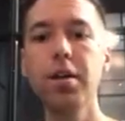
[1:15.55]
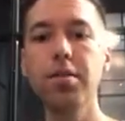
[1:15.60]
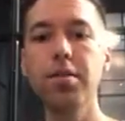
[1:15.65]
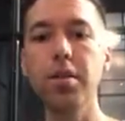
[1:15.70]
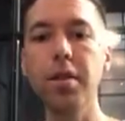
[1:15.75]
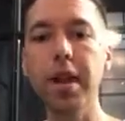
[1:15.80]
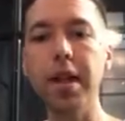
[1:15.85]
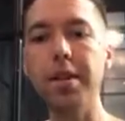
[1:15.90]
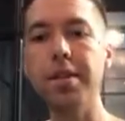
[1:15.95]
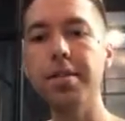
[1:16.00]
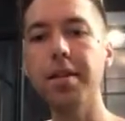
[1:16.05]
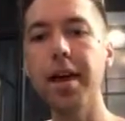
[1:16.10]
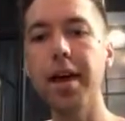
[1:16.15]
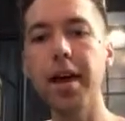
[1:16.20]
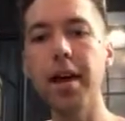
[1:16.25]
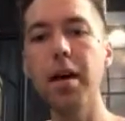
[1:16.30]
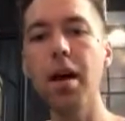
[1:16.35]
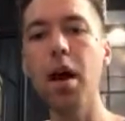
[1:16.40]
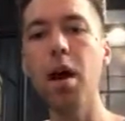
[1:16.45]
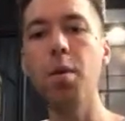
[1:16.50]
So let's
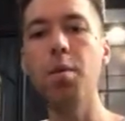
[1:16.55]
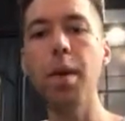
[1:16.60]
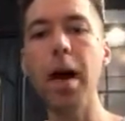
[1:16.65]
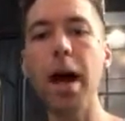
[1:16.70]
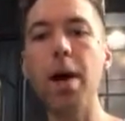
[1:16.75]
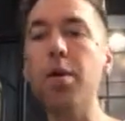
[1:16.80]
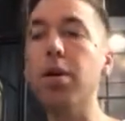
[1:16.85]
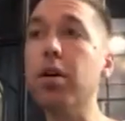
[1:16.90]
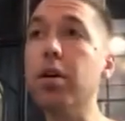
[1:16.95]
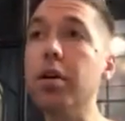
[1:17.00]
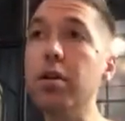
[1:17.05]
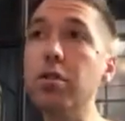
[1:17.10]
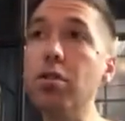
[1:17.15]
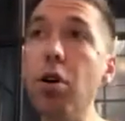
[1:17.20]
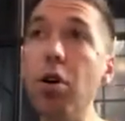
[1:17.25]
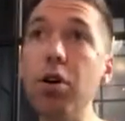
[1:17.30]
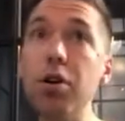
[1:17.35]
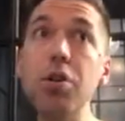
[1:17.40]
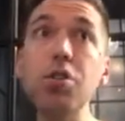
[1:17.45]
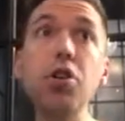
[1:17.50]
say our
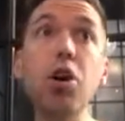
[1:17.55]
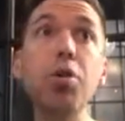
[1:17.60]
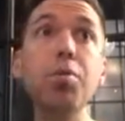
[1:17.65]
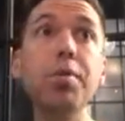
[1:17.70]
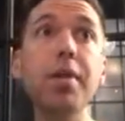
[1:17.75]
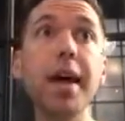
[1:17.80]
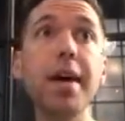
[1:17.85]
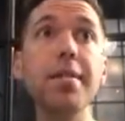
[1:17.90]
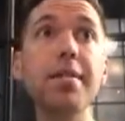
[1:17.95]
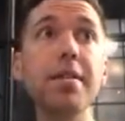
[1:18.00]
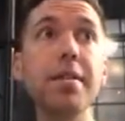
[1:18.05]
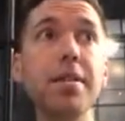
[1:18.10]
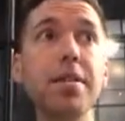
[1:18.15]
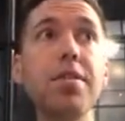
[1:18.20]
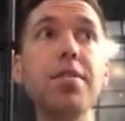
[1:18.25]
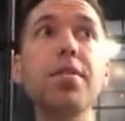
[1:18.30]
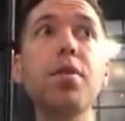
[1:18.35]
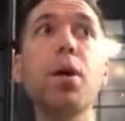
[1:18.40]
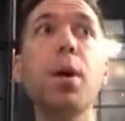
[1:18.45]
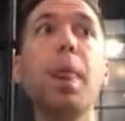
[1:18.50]
Talk Sharp
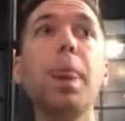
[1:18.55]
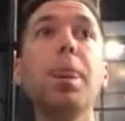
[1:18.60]
lessons